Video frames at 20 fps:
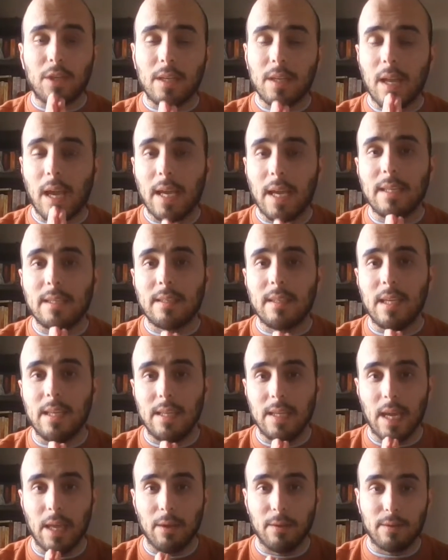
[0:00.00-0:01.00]
nicely
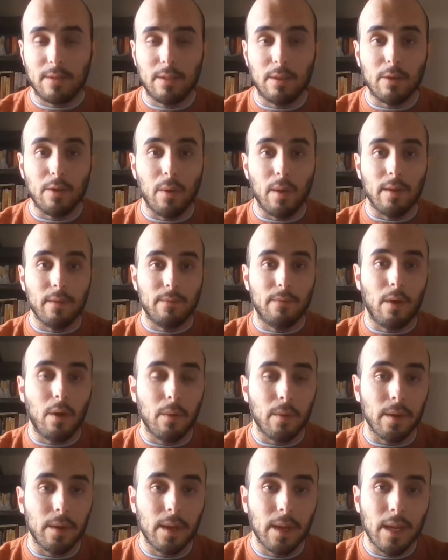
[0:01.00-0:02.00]
together, still going
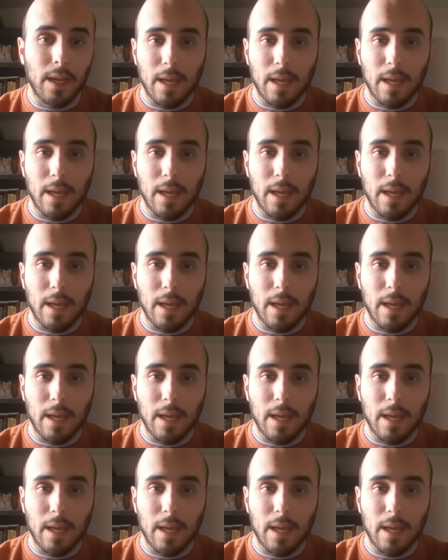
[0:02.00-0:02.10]
forward.